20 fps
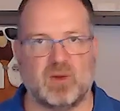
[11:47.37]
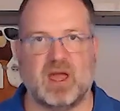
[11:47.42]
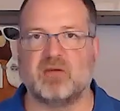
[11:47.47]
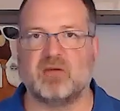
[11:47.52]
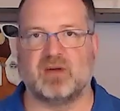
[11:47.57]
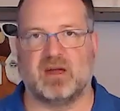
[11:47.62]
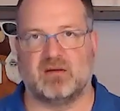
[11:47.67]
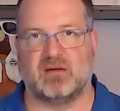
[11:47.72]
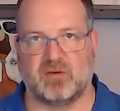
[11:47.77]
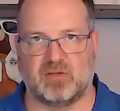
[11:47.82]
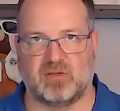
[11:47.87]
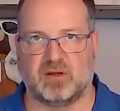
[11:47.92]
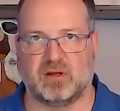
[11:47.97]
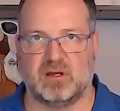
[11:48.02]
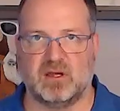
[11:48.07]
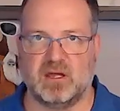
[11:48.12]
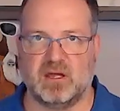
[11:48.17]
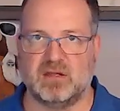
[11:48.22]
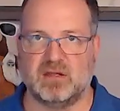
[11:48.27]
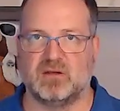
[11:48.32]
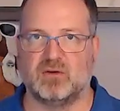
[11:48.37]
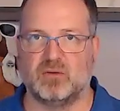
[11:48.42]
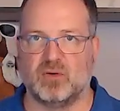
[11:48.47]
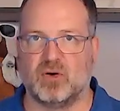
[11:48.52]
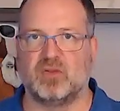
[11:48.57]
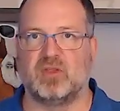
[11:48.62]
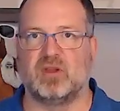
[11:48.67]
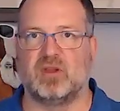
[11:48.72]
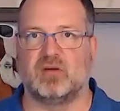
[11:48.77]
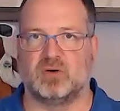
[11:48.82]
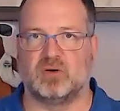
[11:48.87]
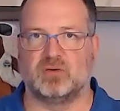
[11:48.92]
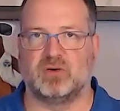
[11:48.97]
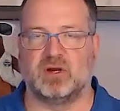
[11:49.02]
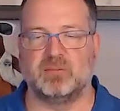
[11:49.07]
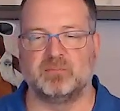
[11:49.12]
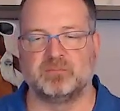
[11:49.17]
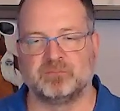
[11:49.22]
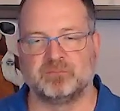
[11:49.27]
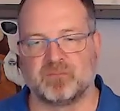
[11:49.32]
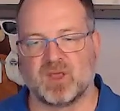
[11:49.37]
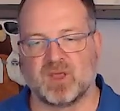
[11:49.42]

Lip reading: We have everything in the raw data vault, right?